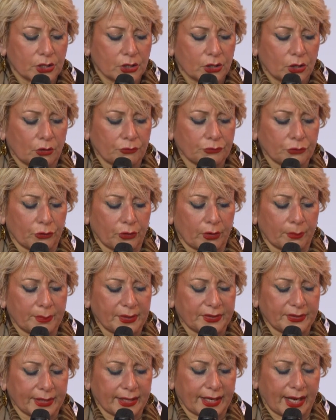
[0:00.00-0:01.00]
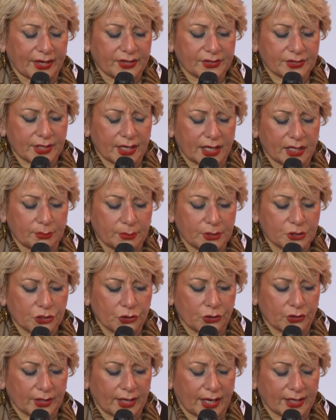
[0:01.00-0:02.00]
of Europe Beating Cancer and Mission
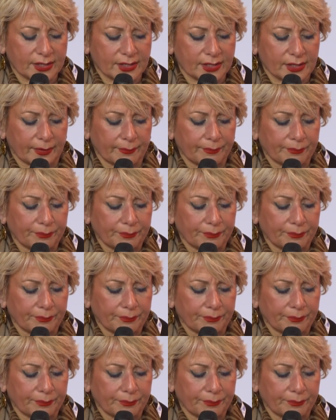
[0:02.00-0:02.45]
on Cancer.